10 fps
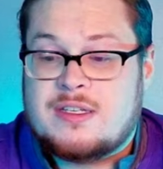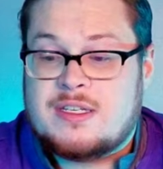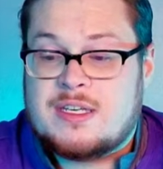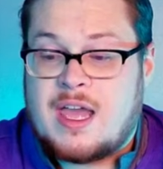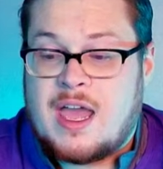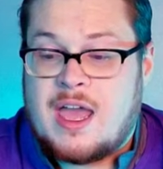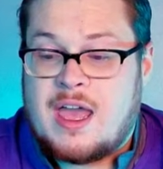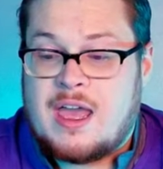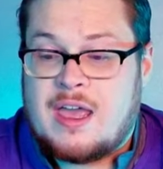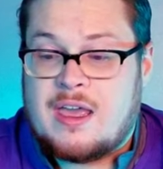
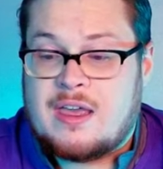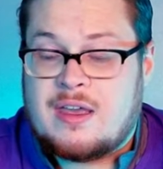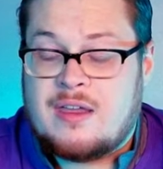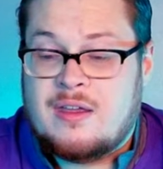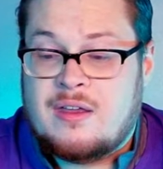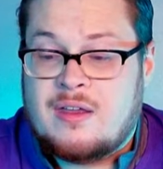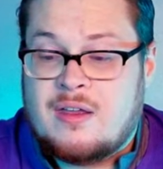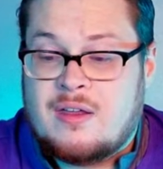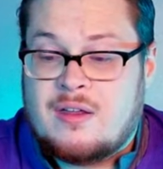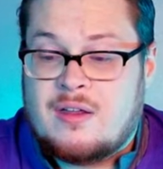Dang.
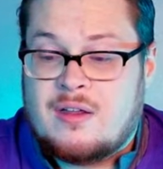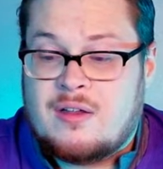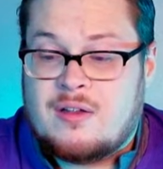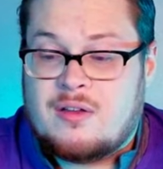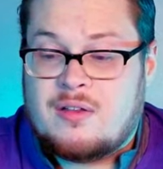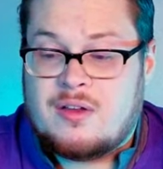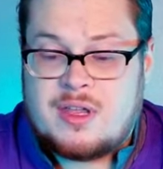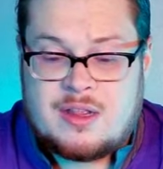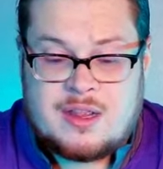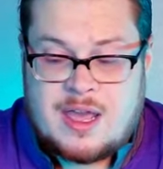Look
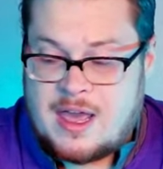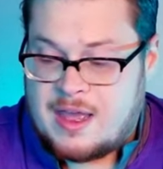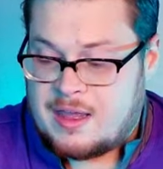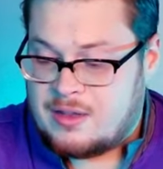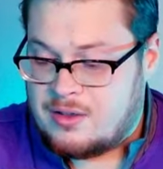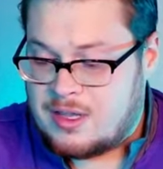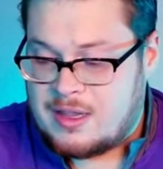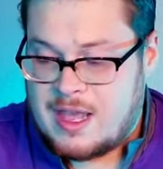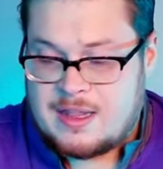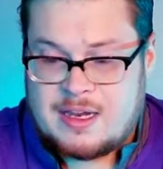at that. Look at
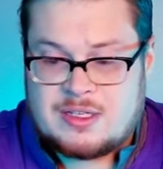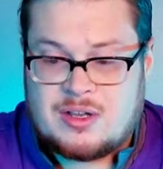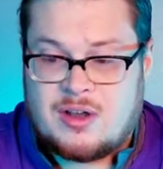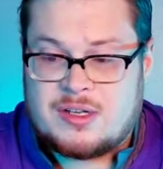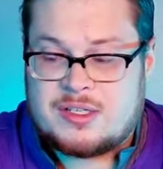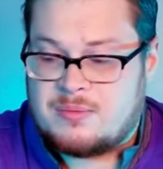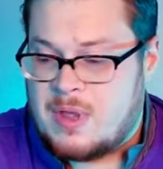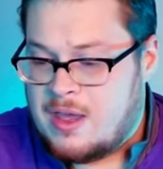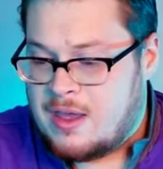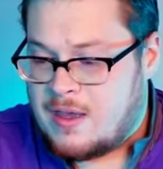that. That is awesome.
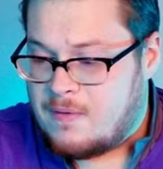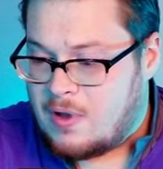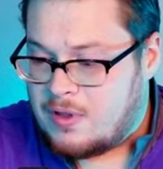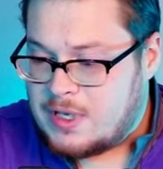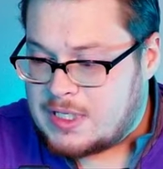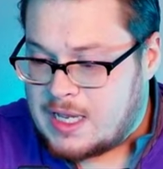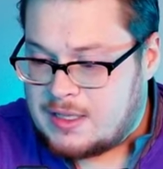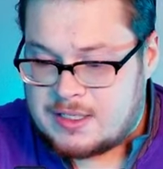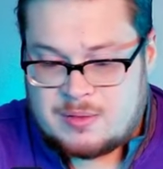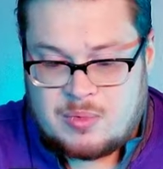Have all these had
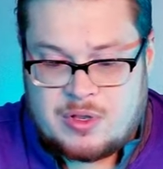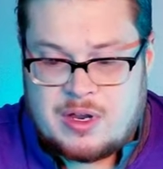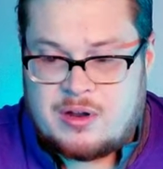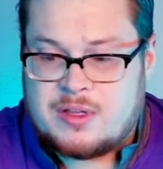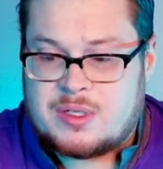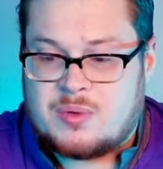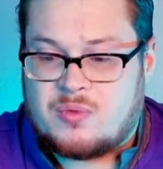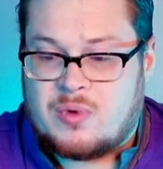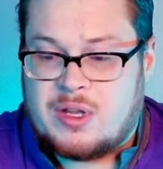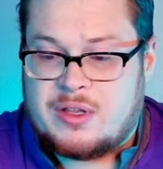the symbol here? This one
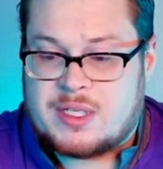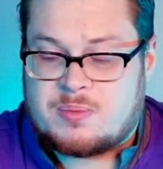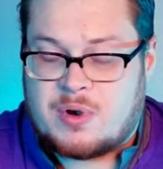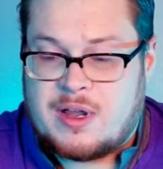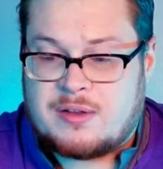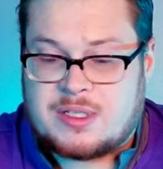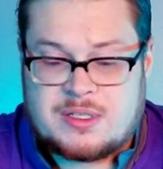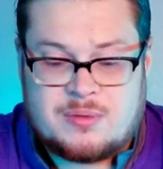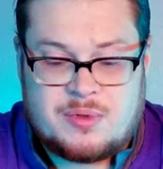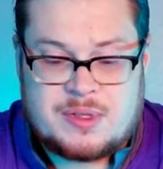really is
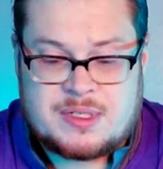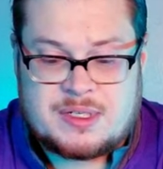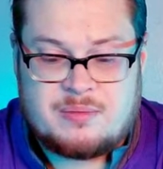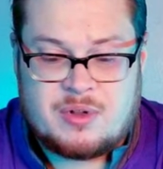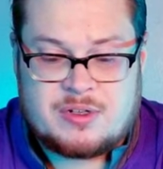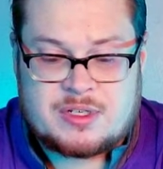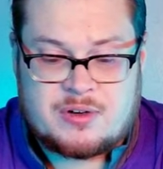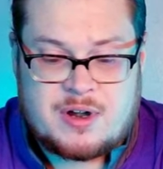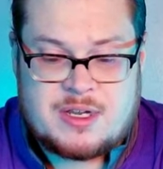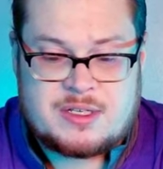pronounced with the symbol. It's
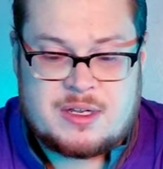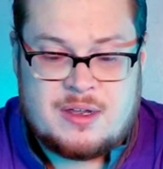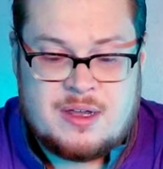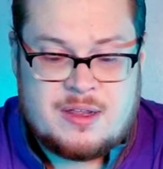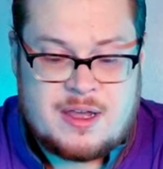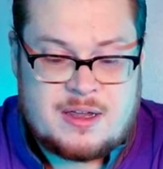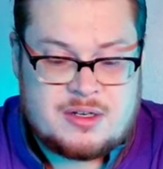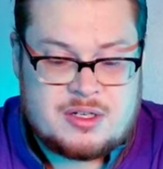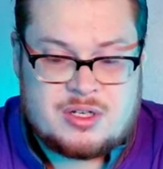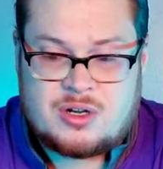crazy. That is
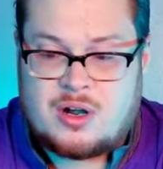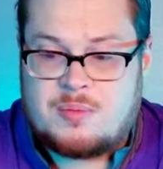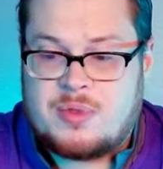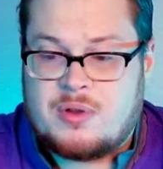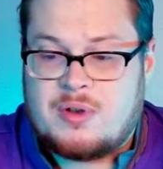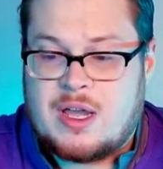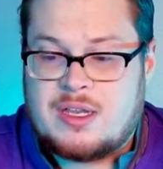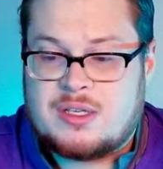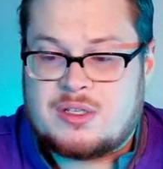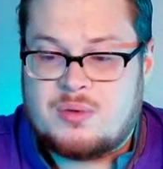sharp, though.
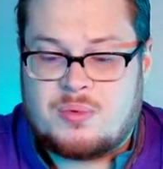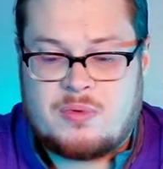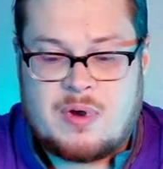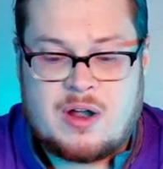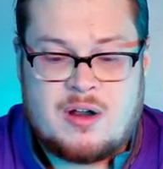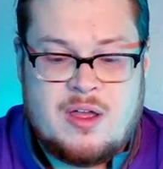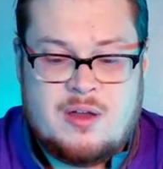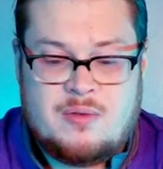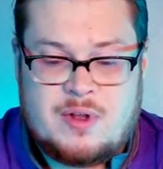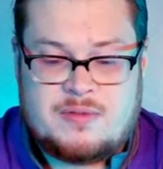Nice super rare.
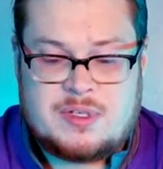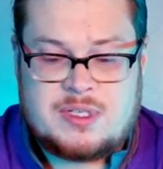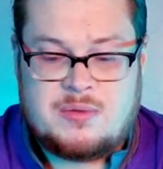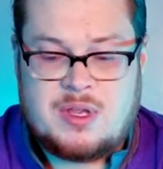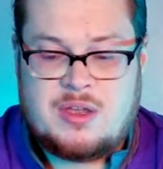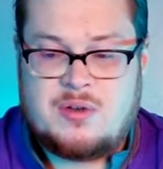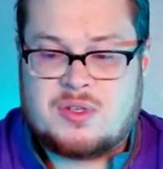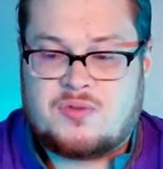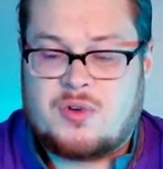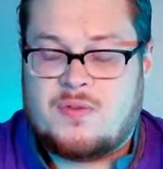We'll have to see what he goes
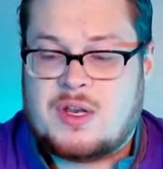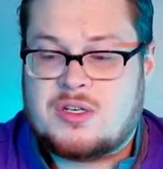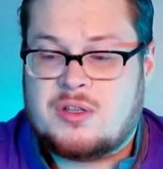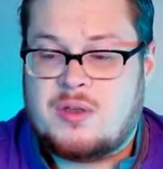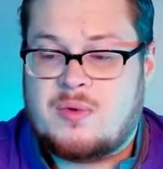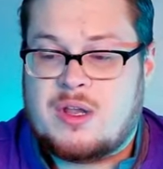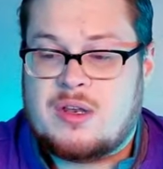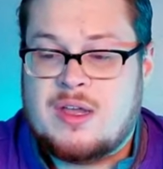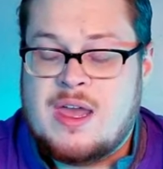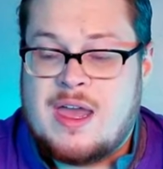for eventually when
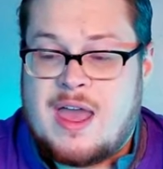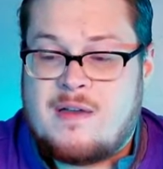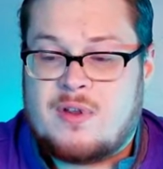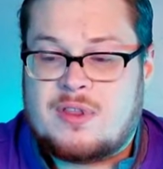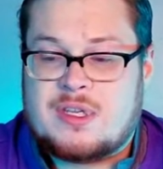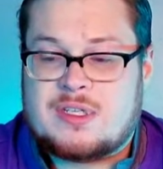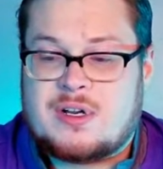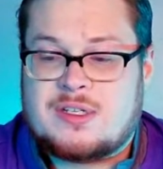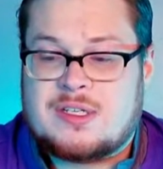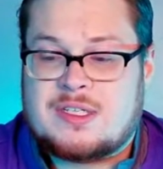everything
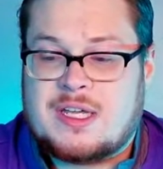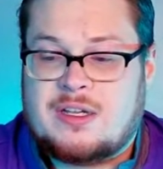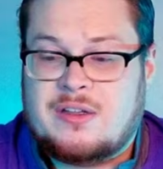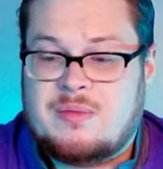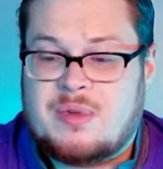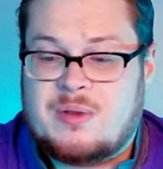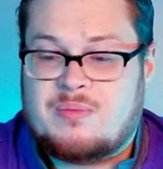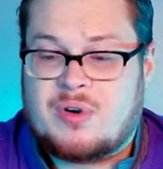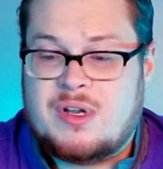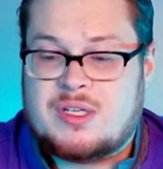starts to settle in, but
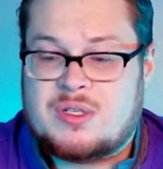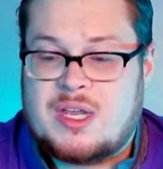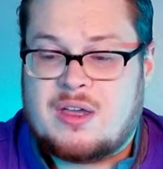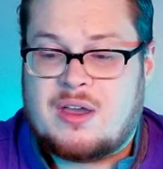pretty sick